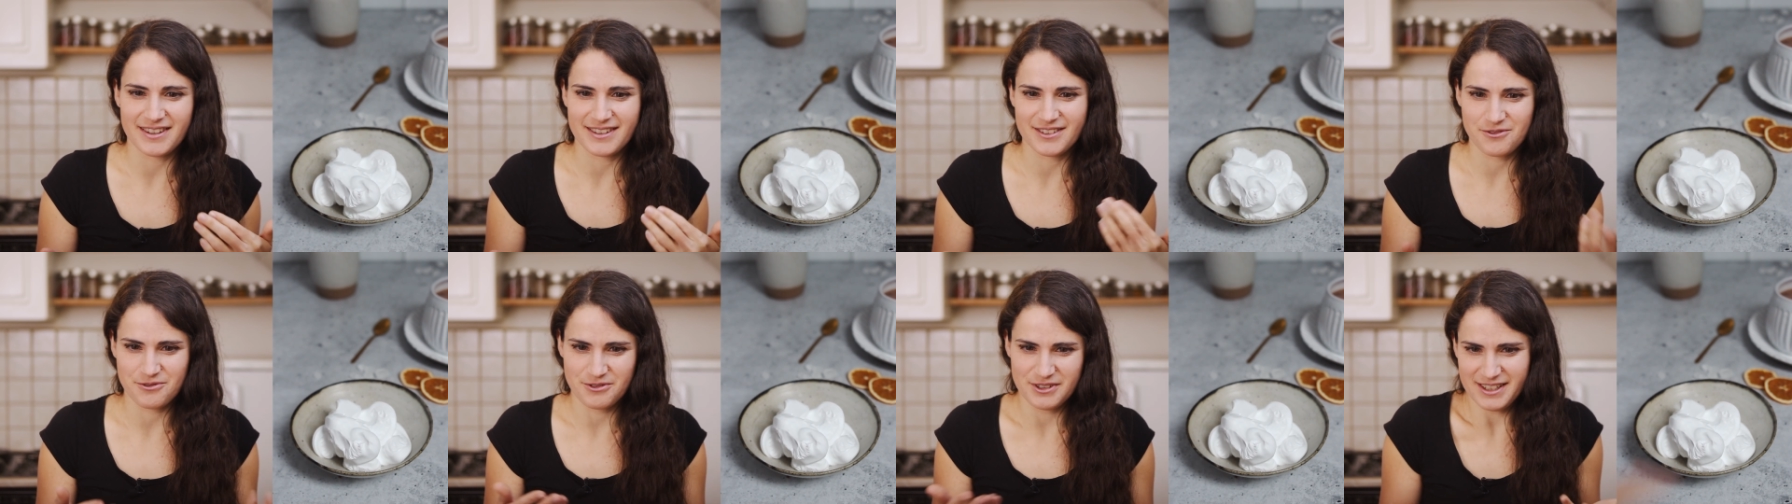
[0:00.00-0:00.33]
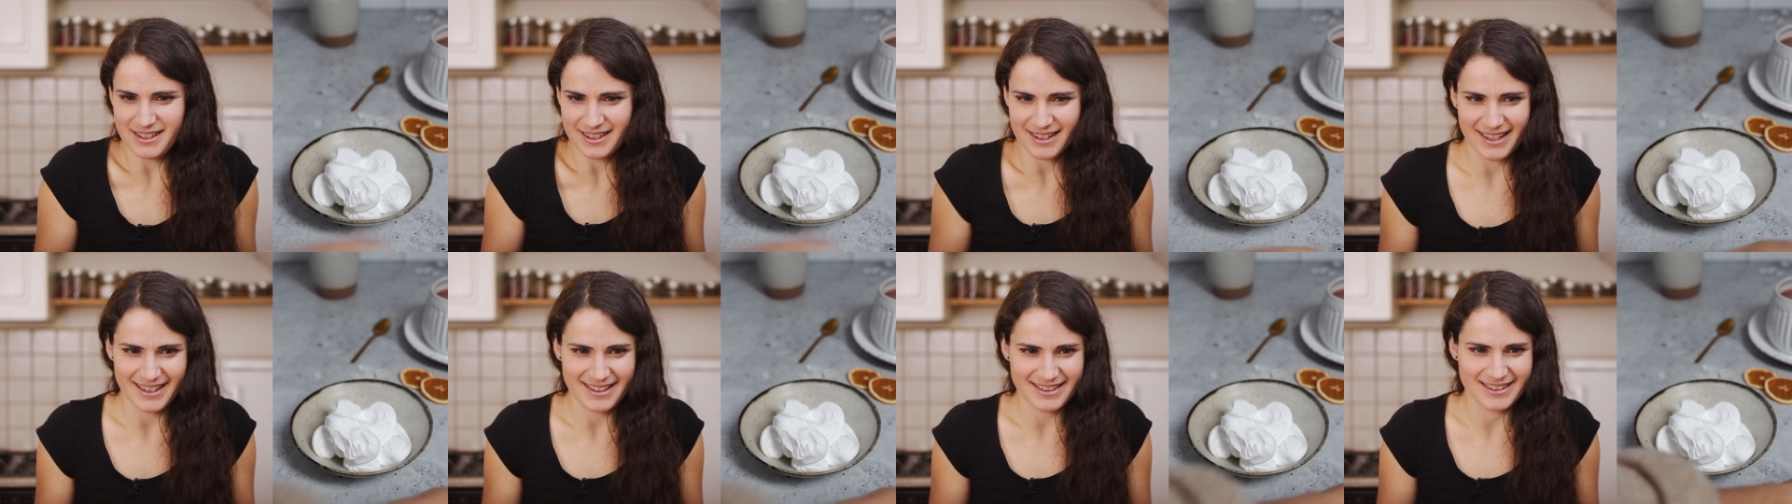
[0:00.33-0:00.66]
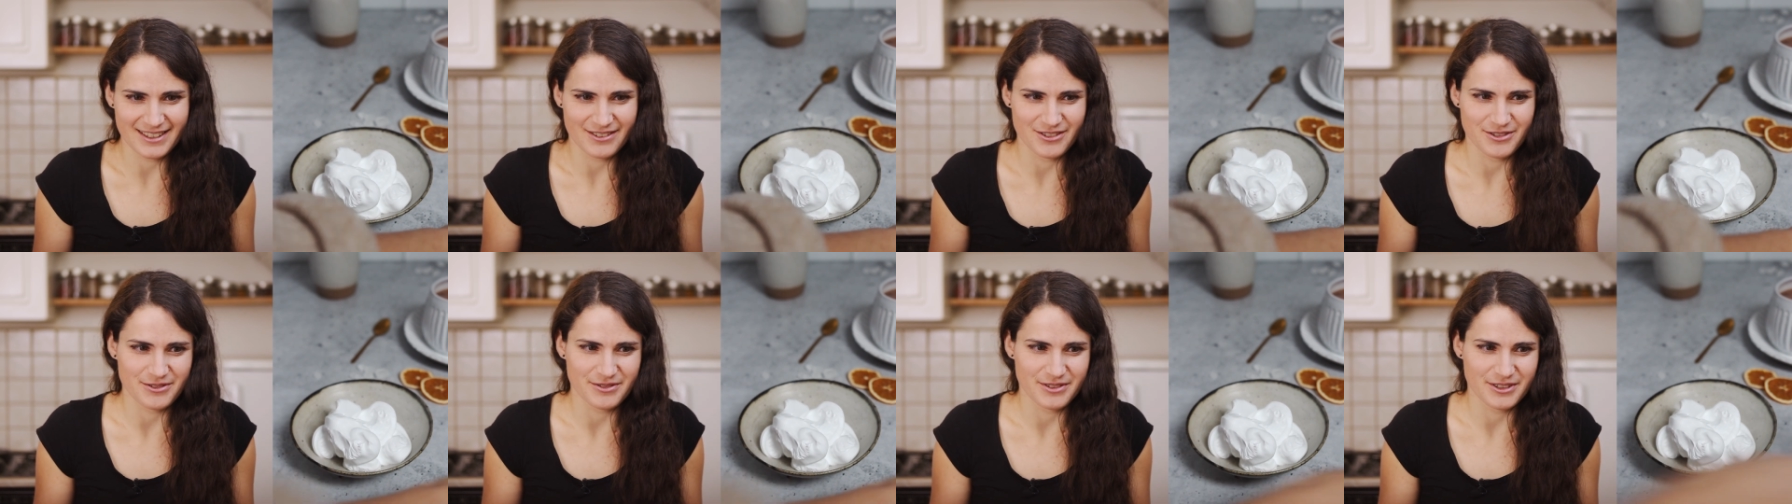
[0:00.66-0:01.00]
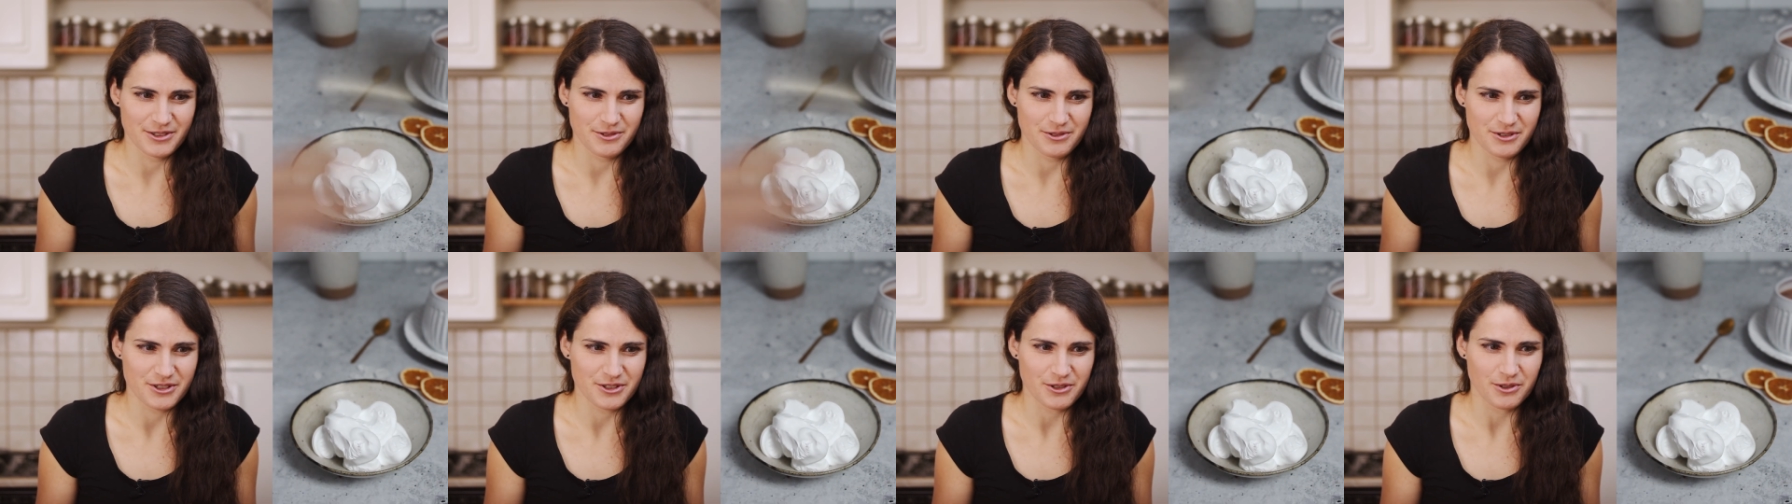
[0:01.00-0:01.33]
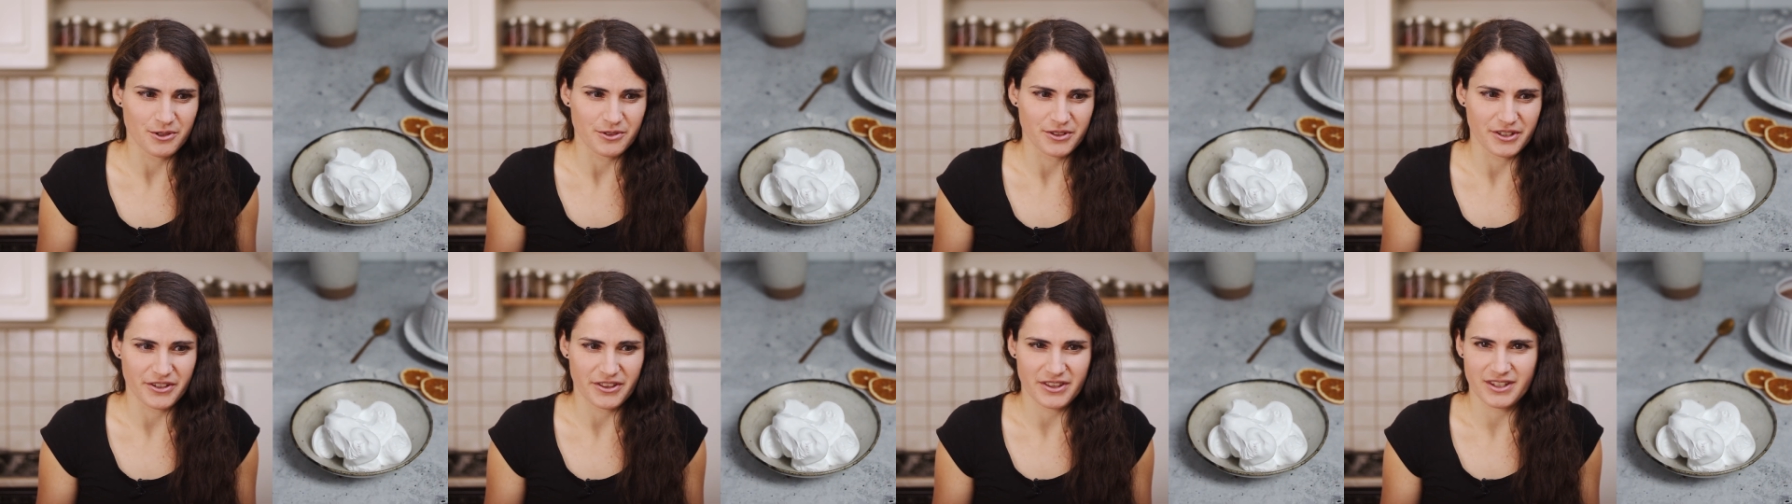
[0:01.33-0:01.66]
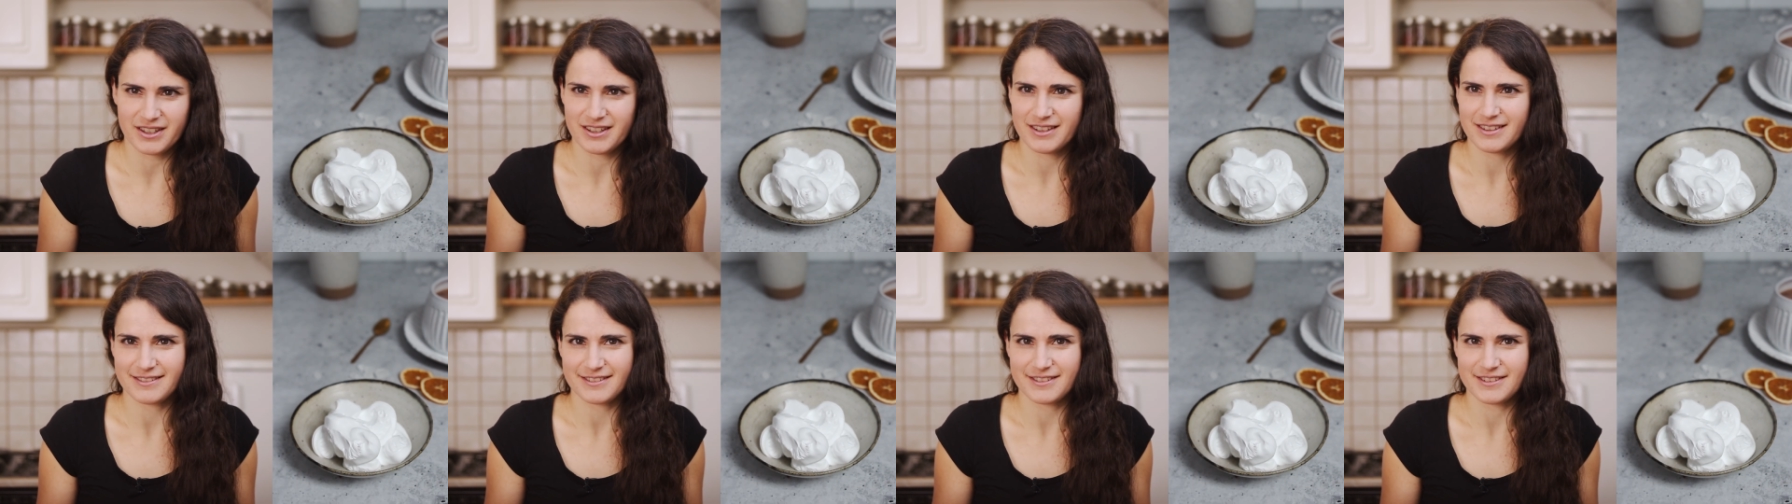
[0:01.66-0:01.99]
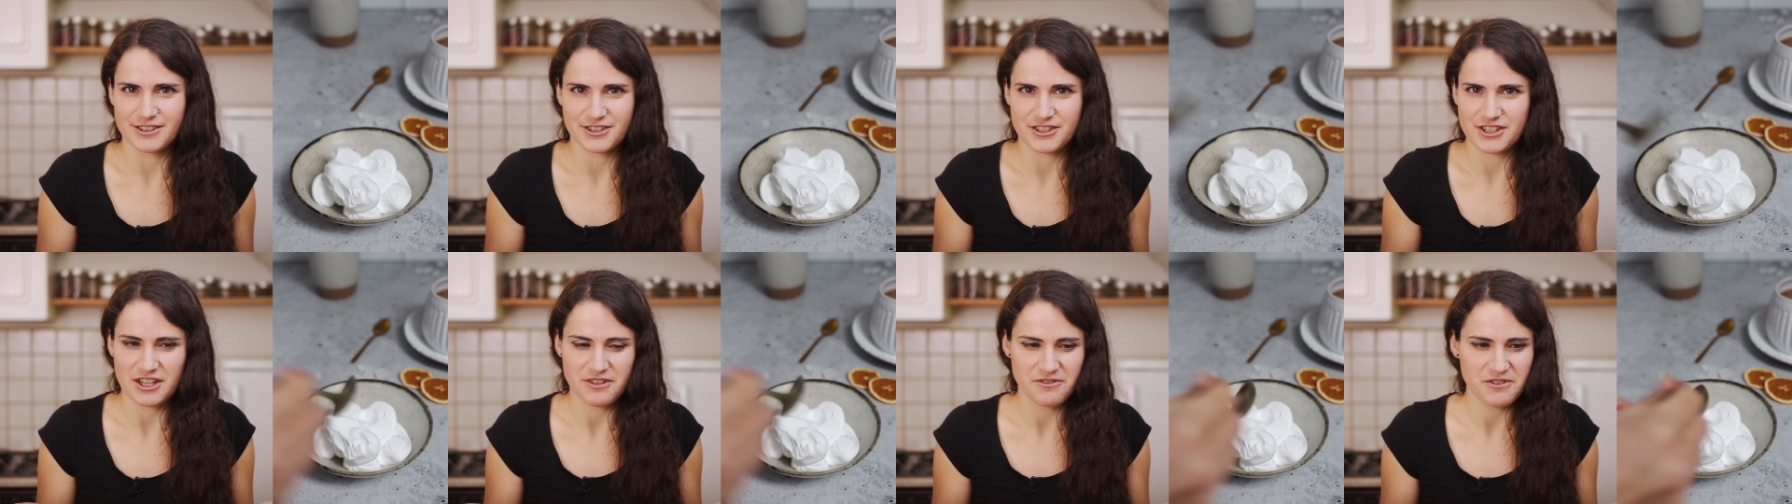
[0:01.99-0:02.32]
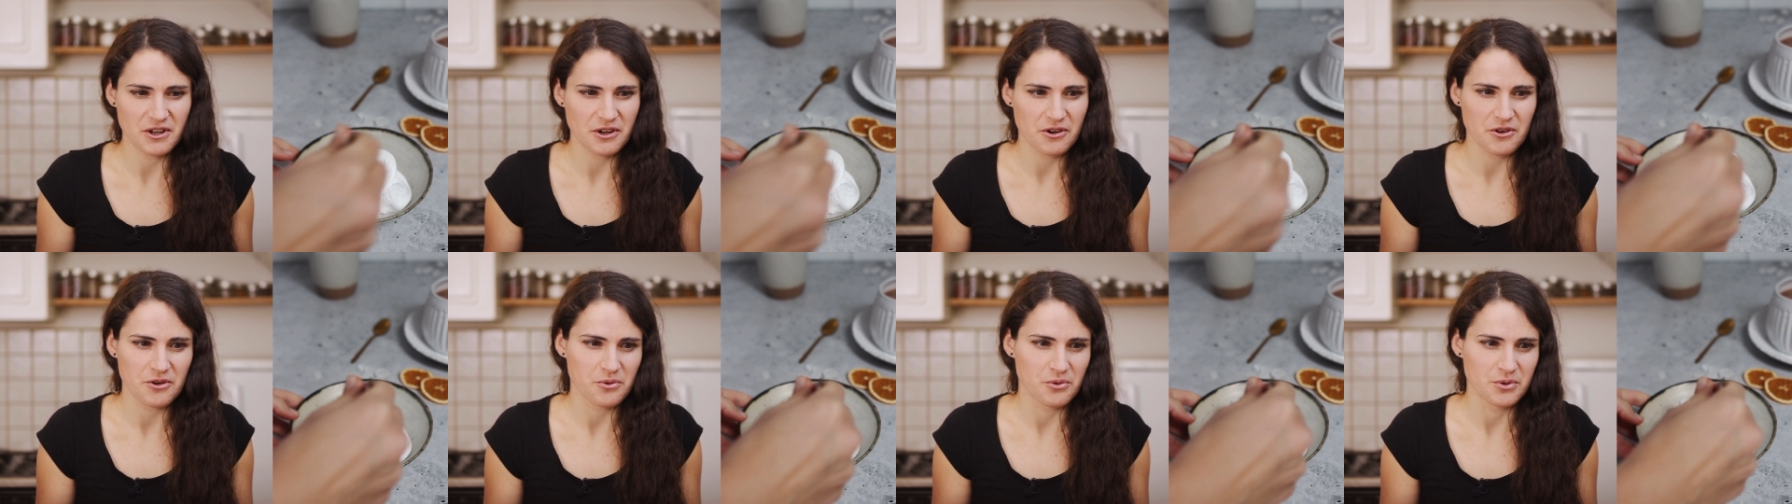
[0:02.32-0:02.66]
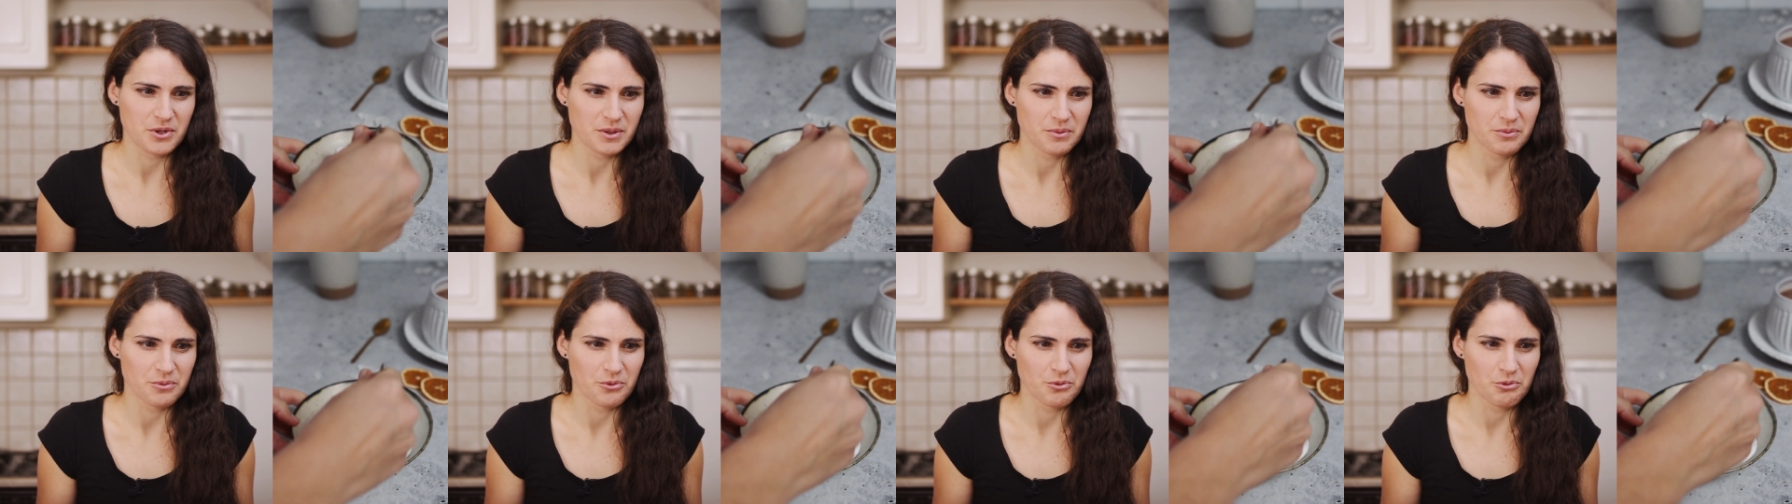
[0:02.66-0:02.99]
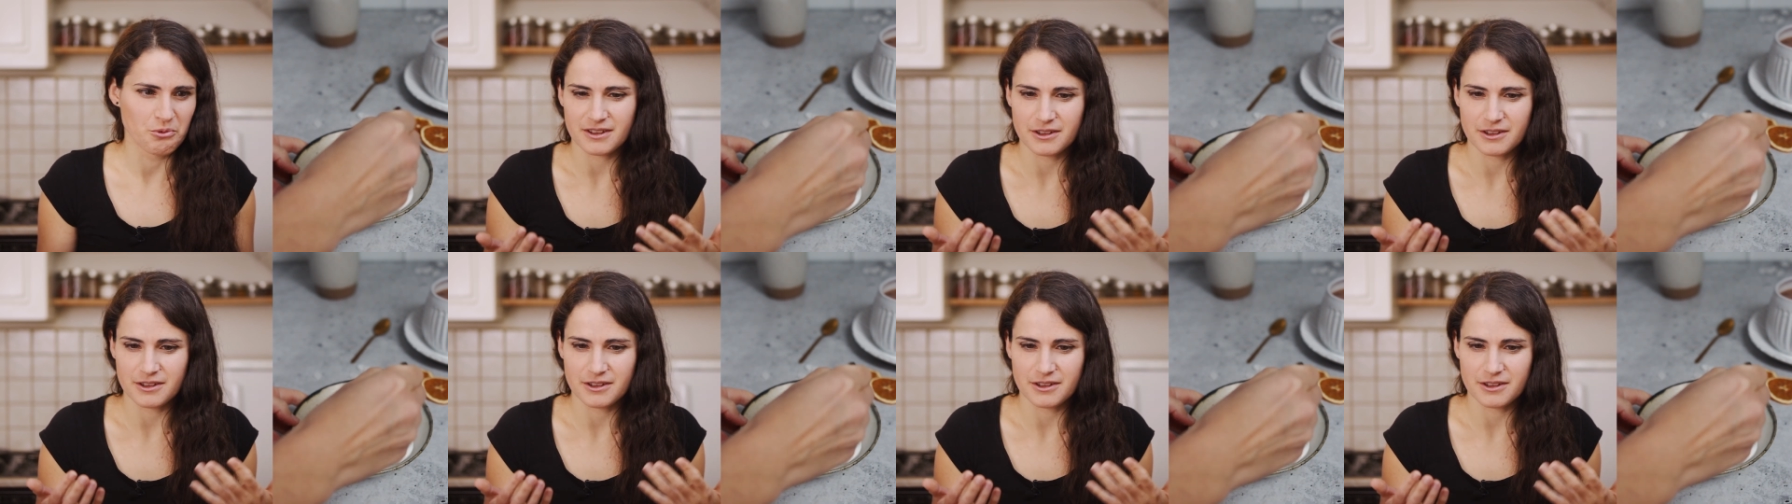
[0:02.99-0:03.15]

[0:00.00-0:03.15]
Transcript: of really like the, the result. I think the shaving cream